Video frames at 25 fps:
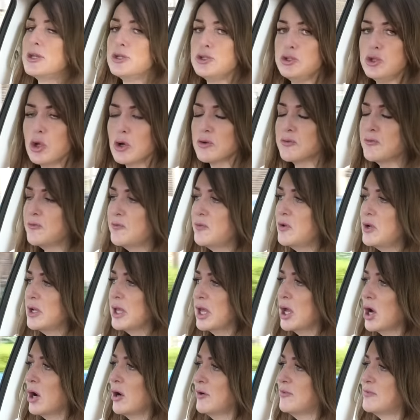Not
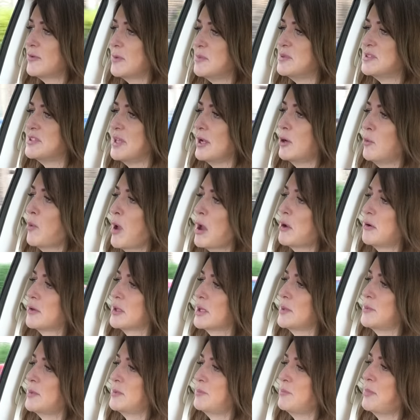fully off, I'm still wearing
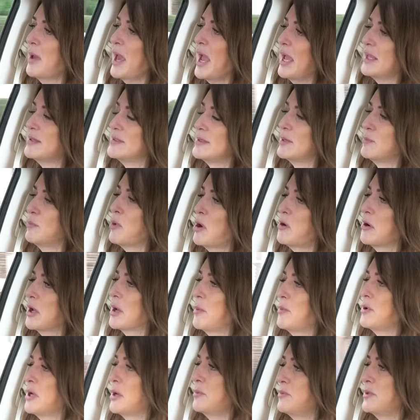them in bed and I'm wearing
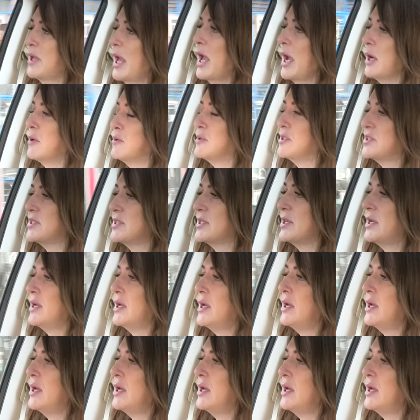them around the house.